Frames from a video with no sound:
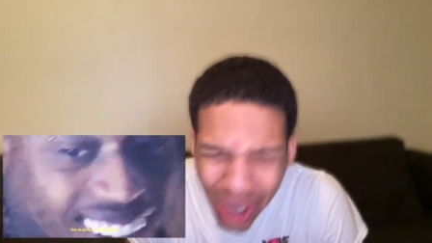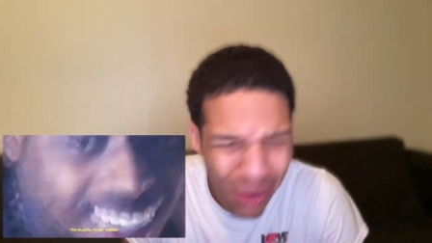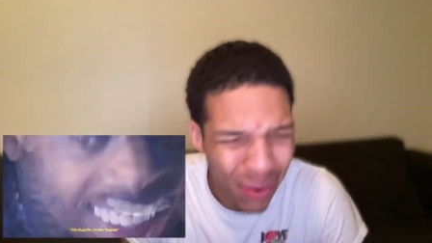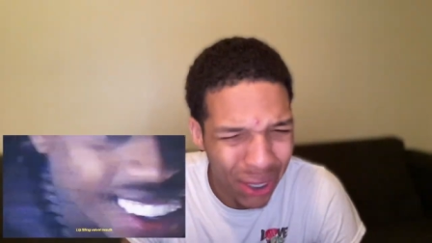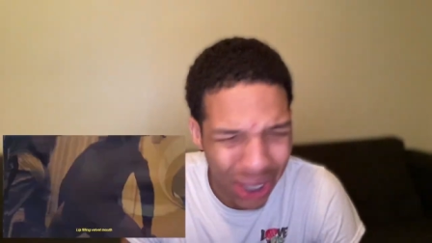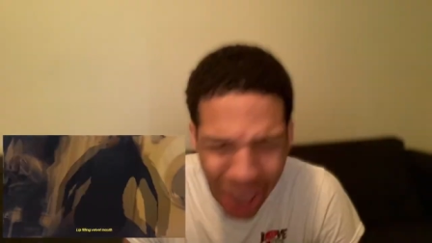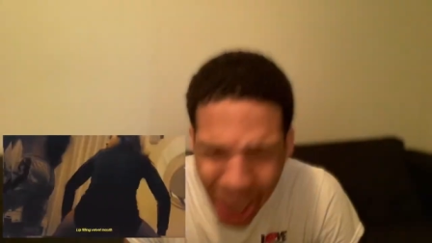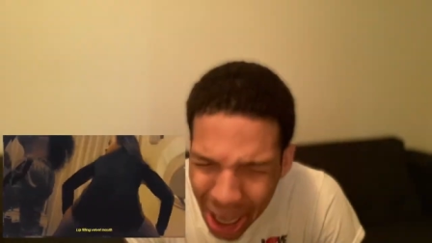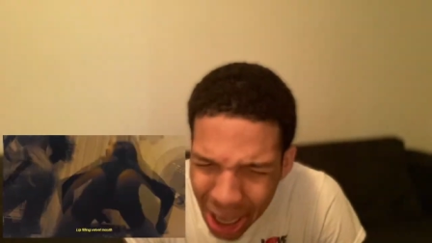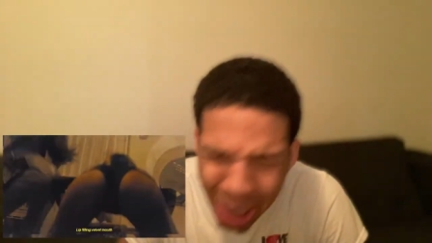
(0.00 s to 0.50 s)

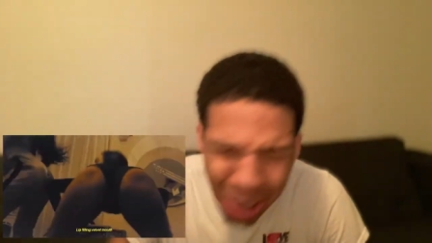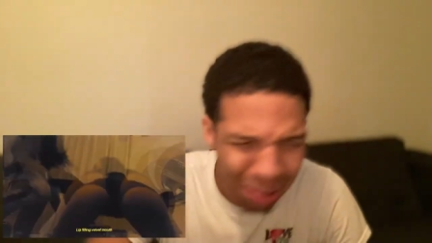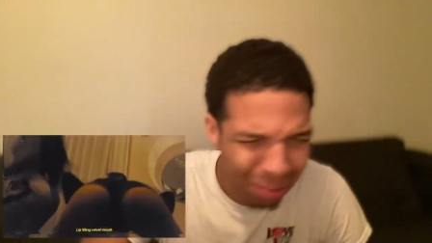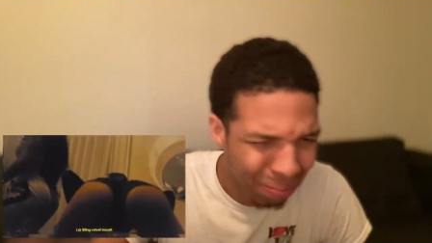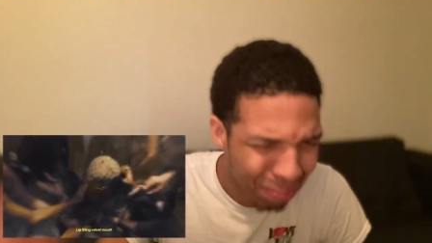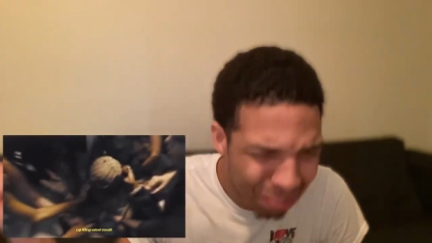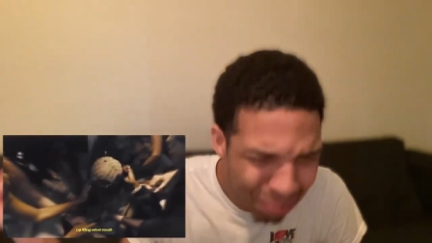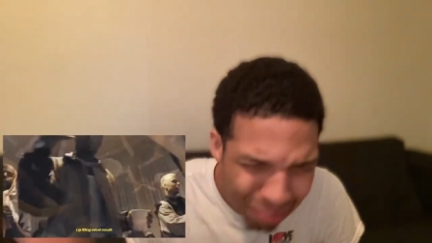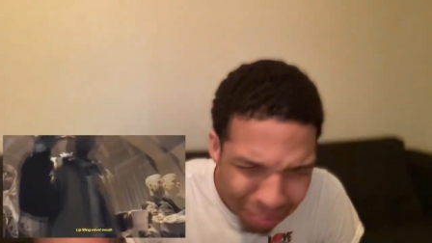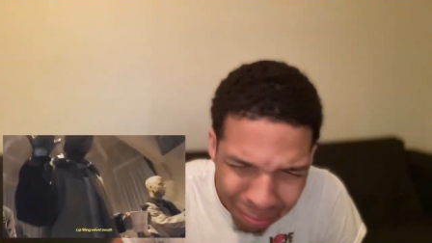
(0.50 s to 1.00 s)

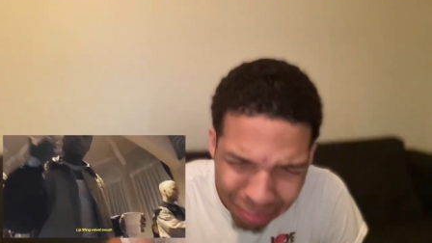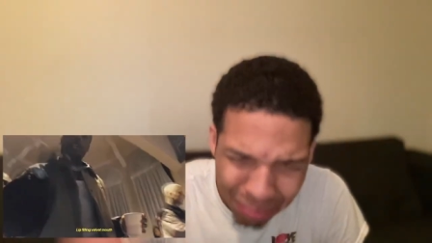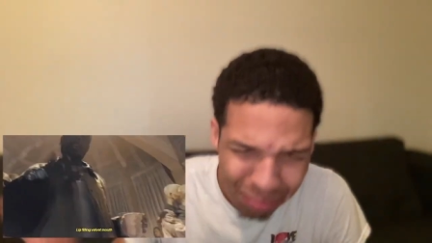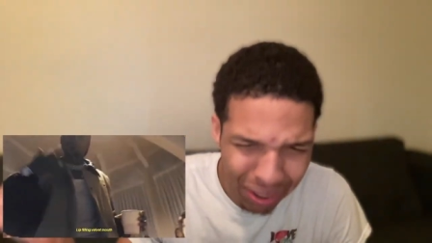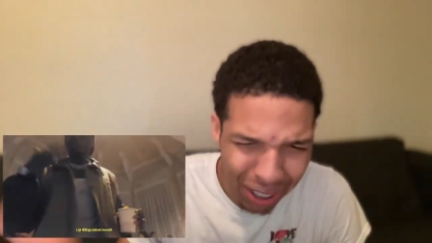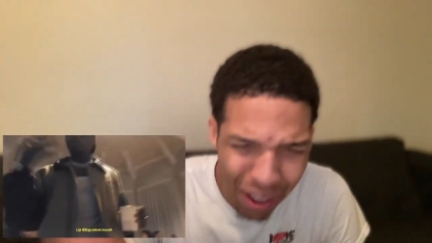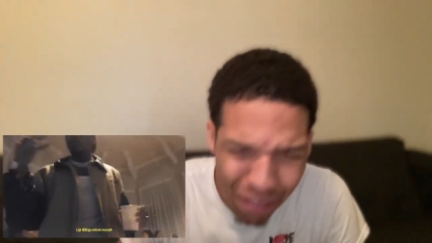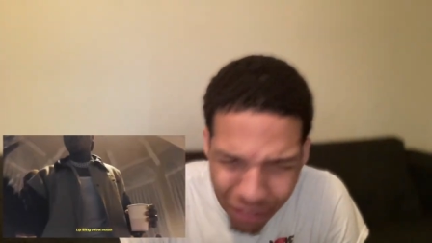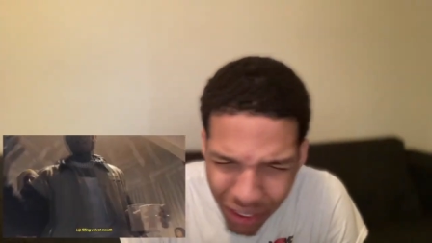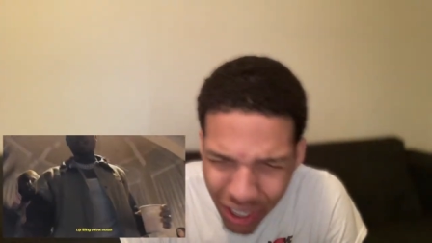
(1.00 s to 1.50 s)

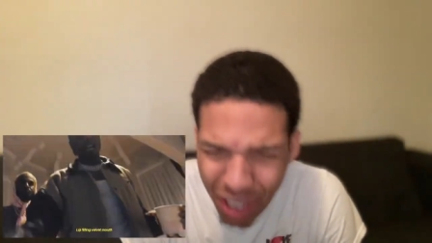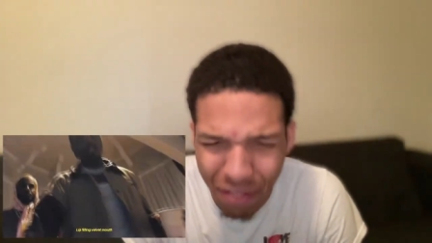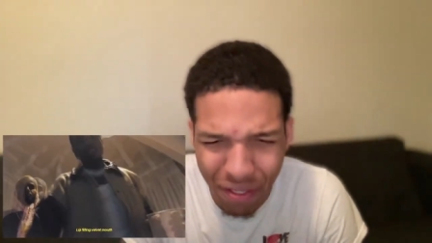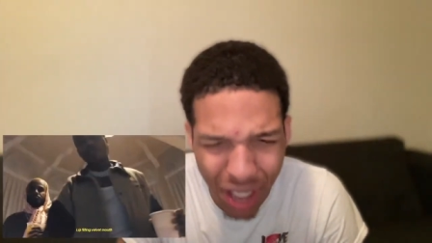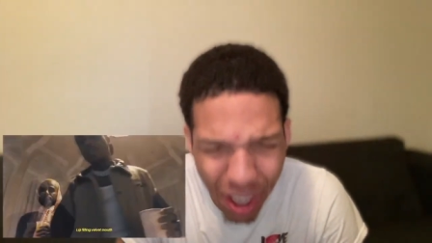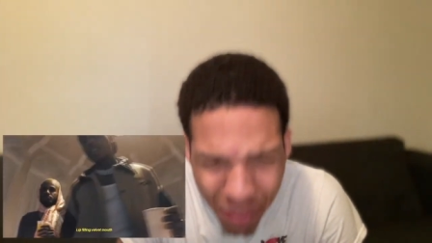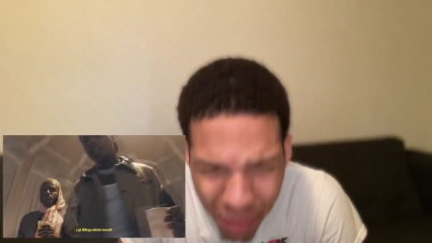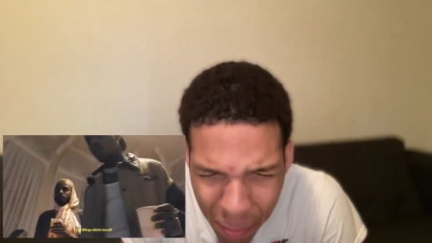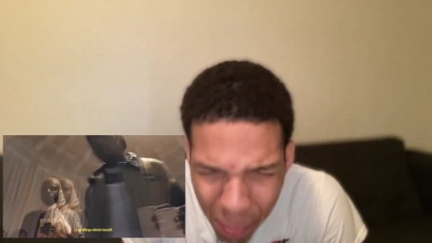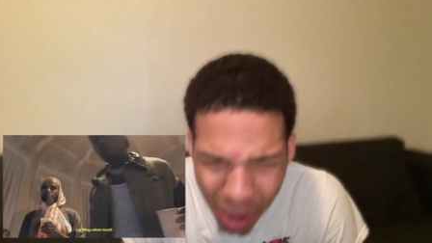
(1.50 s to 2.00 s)
Okay. Feeling
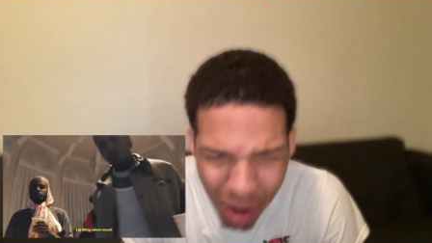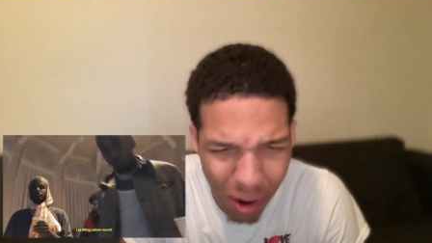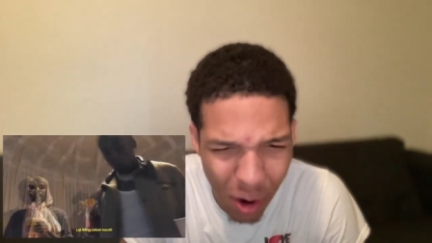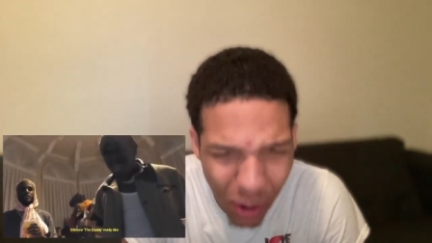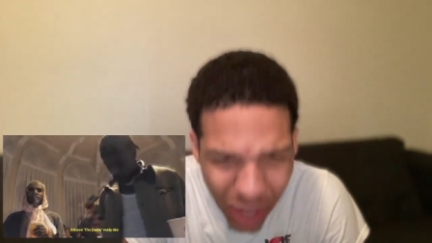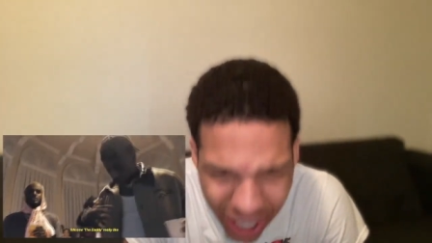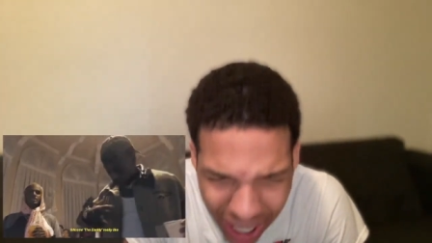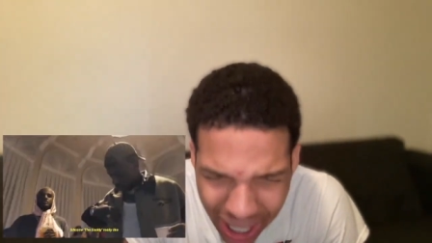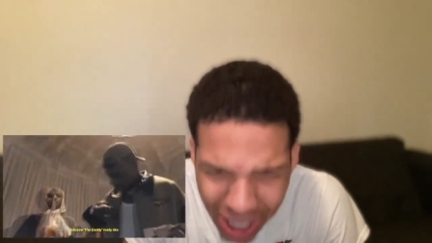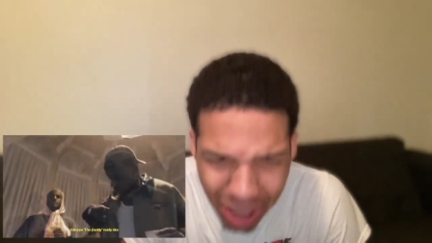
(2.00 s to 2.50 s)
development law.
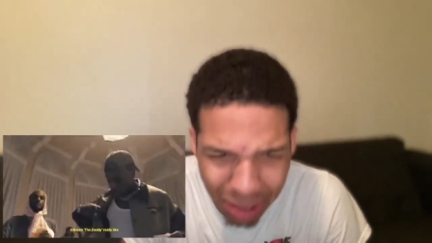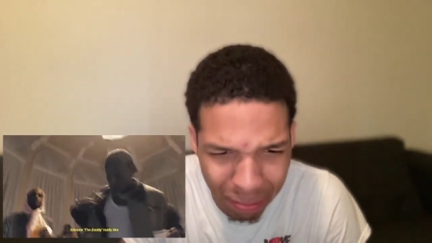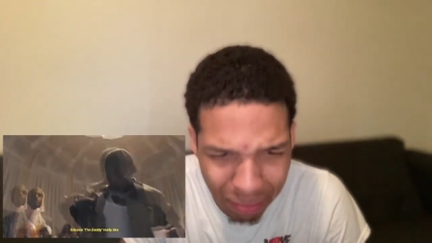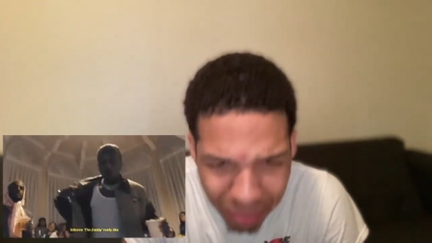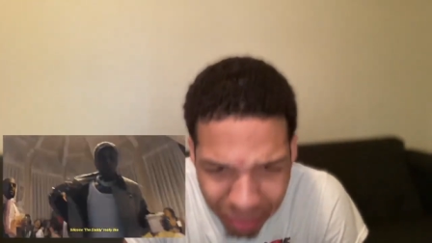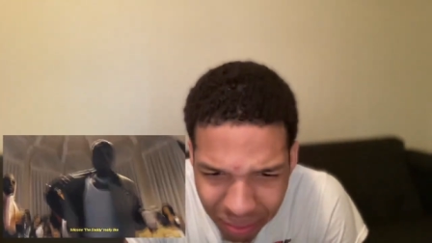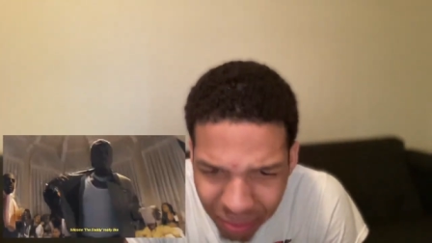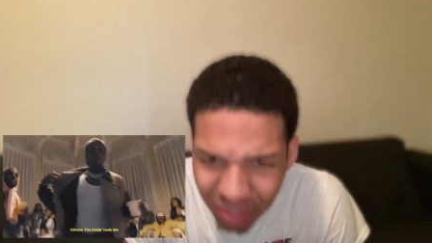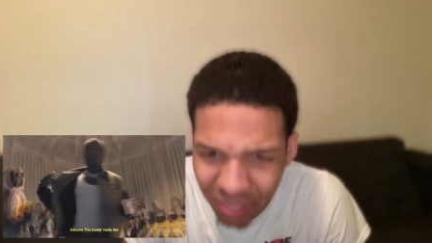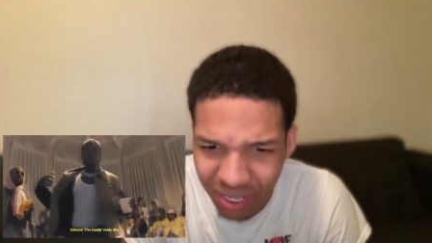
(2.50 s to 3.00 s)
Okay.
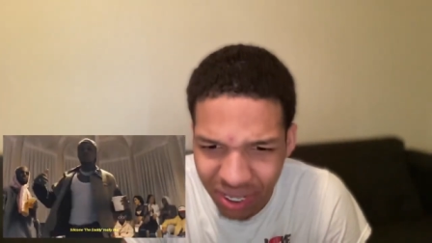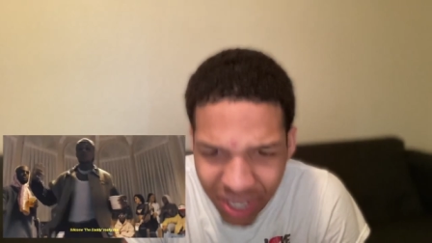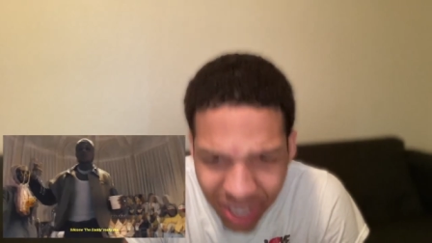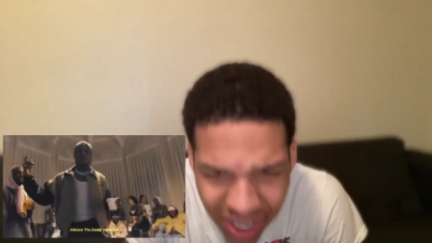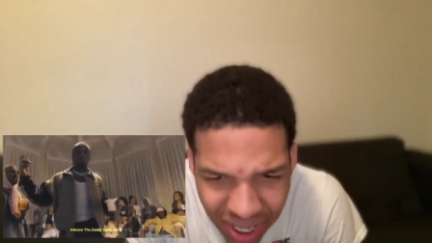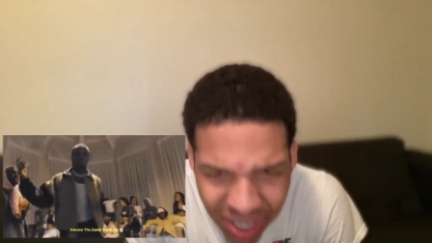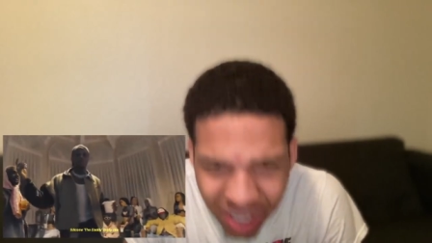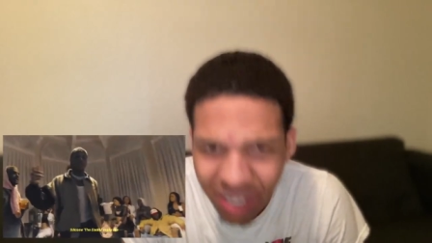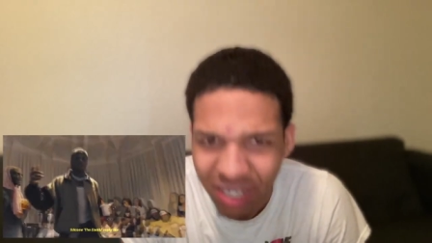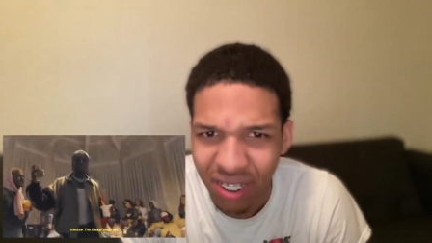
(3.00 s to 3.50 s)

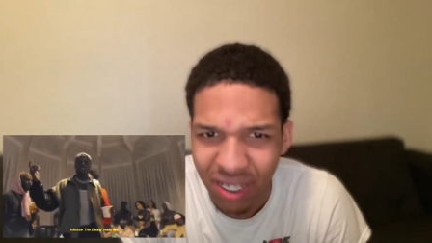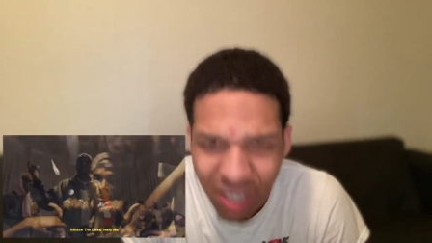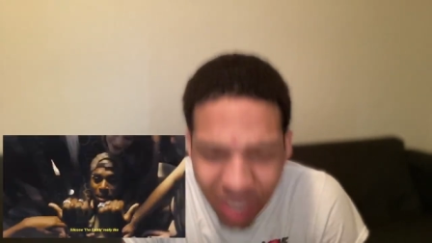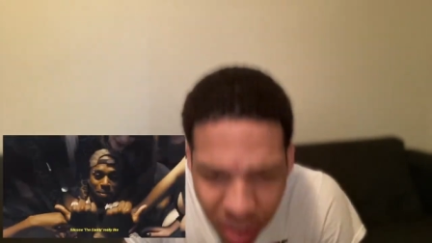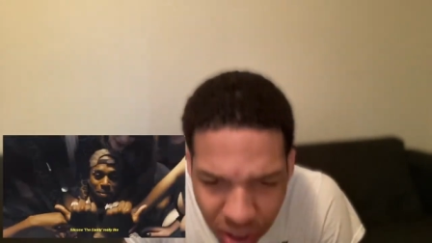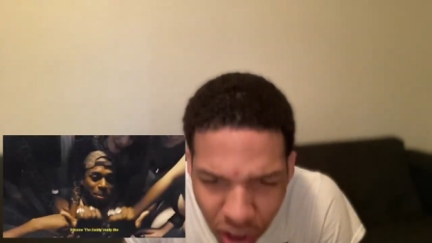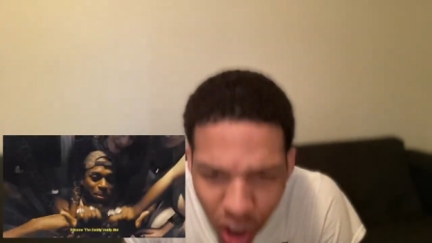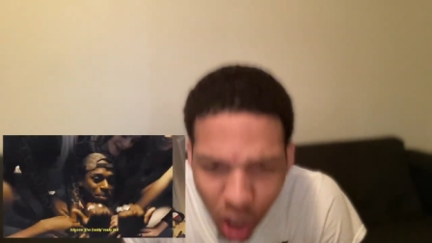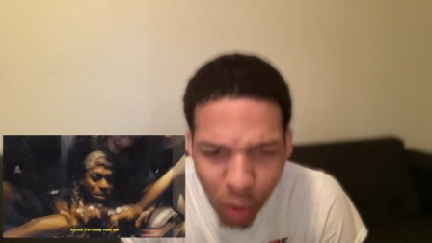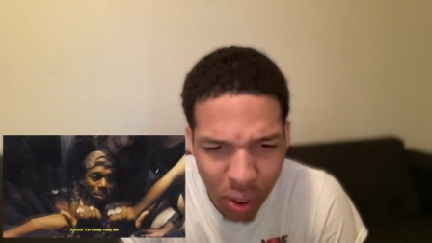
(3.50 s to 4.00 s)

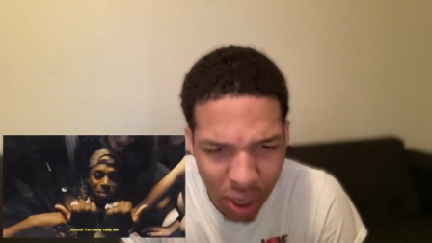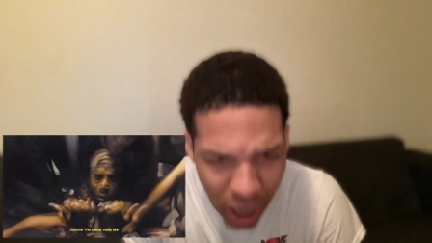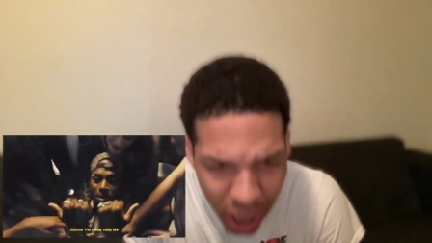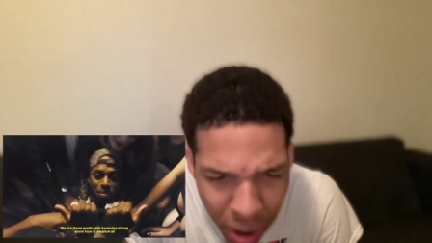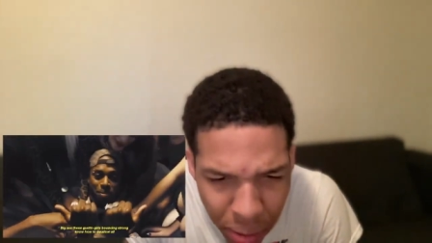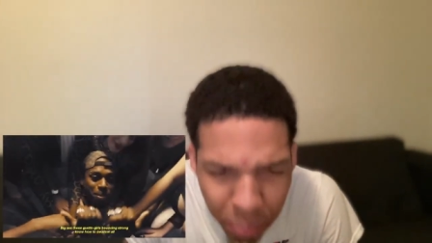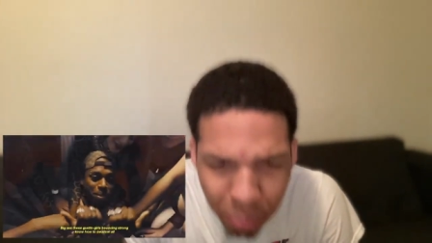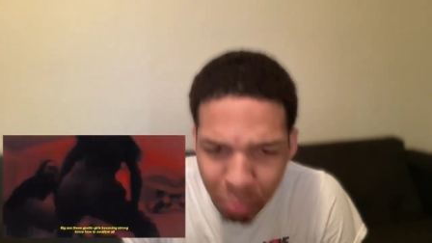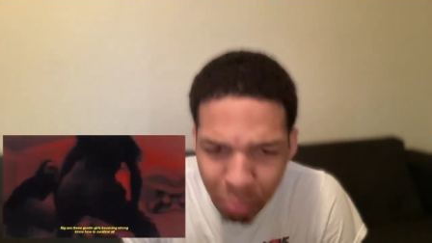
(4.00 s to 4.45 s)
Okay.